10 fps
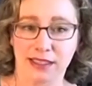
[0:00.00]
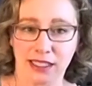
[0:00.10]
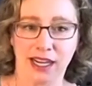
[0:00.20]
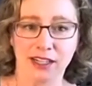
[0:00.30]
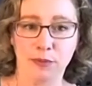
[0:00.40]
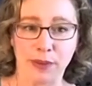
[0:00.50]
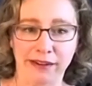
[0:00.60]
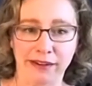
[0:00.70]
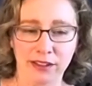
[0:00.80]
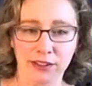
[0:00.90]
the kind of
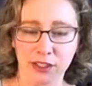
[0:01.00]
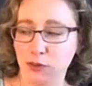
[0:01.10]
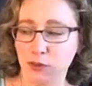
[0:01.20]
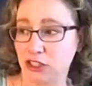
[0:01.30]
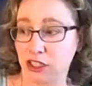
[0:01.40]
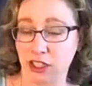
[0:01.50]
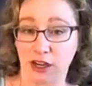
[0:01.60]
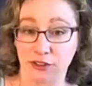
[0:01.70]
parent you actually are.